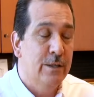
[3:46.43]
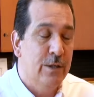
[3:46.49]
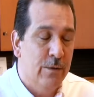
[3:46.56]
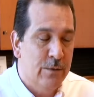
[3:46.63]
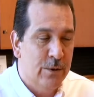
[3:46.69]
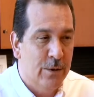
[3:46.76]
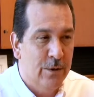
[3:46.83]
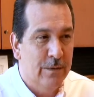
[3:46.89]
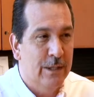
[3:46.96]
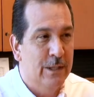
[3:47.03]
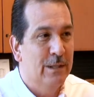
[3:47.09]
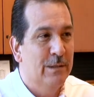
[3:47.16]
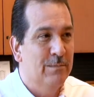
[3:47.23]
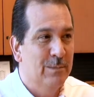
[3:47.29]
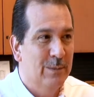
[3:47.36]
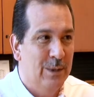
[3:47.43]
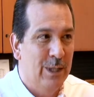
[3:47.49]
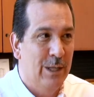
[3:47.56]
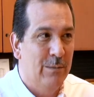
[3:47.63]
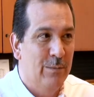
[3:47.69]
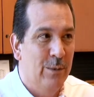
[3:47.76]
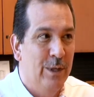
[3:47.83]
self-serving to
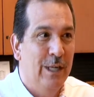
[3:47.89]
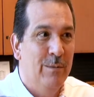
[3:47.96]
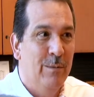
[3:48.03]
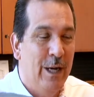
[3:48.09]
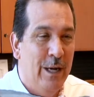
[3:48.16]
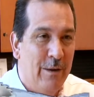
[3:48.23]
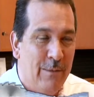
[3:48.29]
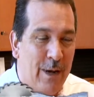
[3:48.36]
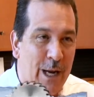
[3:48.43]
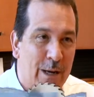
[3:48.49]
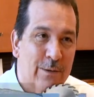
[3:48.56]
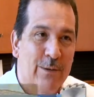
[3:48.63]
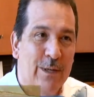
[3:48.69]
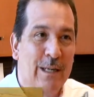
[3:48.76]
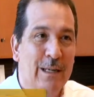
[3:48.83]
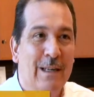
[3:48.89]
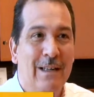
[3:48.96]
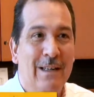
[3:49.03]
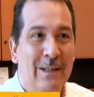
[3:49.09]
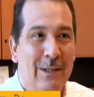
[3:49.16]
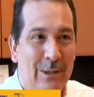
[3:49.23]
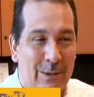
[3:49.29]
say we need manufacturing,
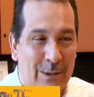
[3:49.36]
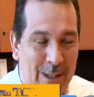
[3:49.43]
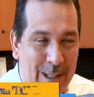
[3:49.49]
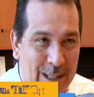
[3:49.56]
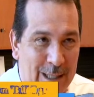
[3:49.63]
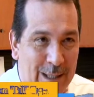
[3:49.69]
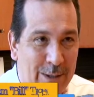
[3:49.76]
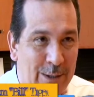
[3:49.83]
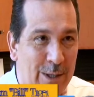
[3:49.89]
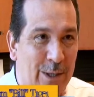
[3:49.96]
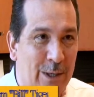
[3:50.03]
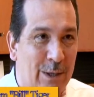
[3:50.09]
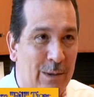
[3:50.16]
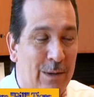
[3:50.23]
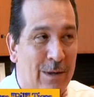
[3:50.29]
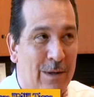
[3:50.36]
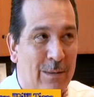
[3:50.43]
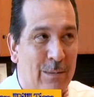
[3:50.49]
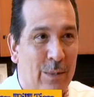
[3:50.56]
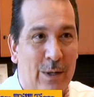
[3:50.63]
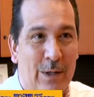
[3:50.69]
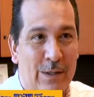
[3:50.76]
you, know, you need us here,
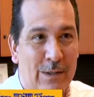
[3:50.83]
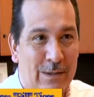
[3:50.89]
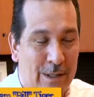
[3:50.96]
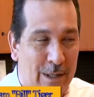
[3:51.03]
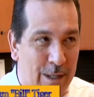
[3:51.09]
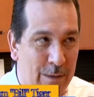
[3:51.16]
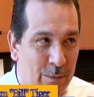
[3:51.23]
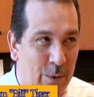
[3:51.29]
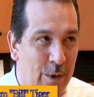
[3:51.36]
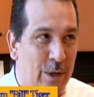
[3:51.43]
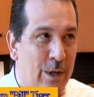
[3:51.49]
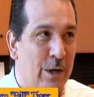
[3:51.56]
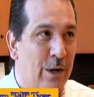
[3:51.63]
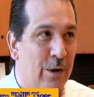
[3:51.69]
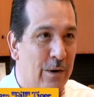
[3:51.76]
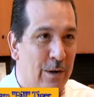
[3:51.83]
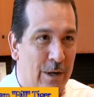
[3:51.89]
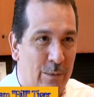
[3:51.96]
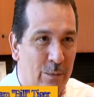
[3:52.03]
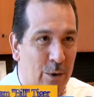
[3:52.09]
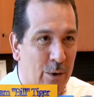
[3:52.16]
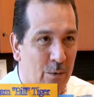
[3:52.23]
because if we're here
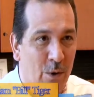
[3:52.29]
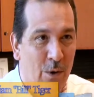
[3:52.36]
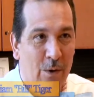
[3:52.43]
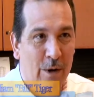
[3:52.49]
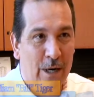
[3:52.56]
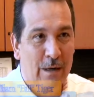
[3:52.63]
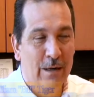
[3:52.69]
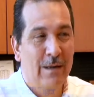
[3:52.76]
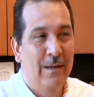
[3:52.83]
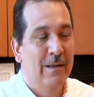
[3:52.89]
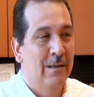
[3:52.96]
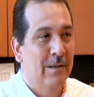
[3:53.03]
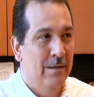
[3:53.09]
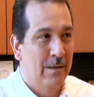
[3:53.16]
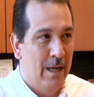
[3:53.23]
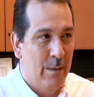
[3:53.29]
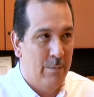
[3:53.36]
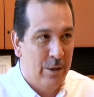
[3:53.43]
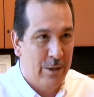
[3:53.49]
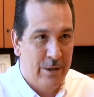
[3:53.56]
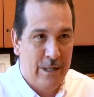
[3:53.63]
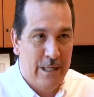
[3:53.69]
and we're growing, the
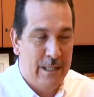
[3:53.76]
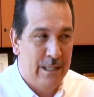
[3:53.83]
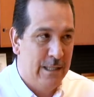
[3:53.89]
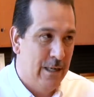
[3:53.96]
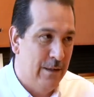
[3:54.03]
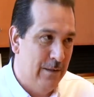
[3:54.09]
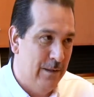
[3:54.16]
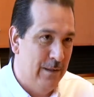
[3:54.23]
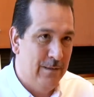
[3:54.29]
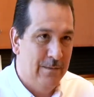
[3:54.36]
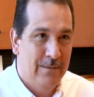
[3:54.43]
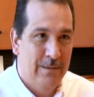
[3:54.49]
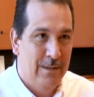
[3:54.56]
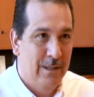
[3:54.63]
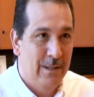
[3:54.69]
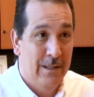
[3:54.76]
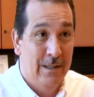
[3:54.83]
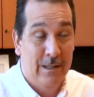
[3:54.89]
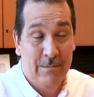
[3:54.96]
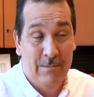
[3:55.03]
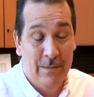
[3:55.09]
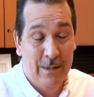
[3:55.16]
opportunities out in, in,
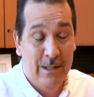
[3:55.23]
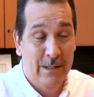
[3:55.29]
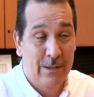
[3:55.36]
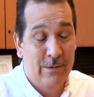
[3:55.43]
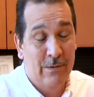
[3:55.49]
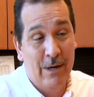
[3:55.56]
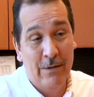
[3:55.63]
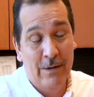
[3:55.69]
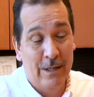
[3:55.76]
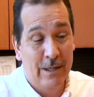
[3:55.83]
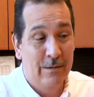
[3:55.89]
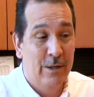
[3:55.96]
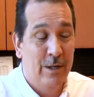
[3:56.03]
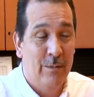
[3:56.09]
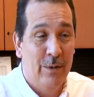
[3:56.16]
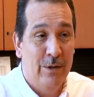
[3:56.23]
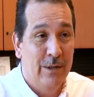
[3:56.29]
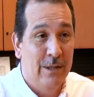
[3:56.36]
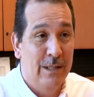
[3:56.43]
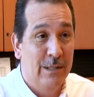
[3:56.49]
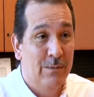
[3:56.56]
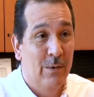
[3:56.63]
the, in the surrounding
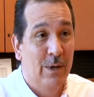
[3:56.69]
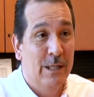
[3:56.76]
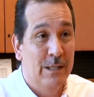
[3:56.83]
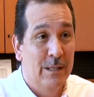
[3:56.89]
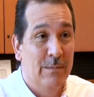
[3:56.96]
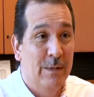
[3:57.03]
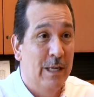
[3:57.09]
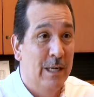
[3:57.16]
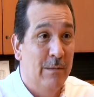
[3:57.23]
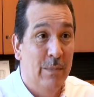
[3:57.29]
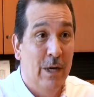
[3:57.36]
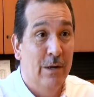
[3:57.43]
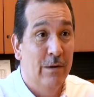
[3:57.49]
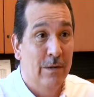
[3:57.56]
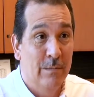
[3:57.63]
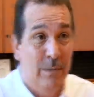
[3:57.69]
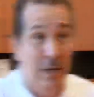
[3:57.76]
communities winds up getting better and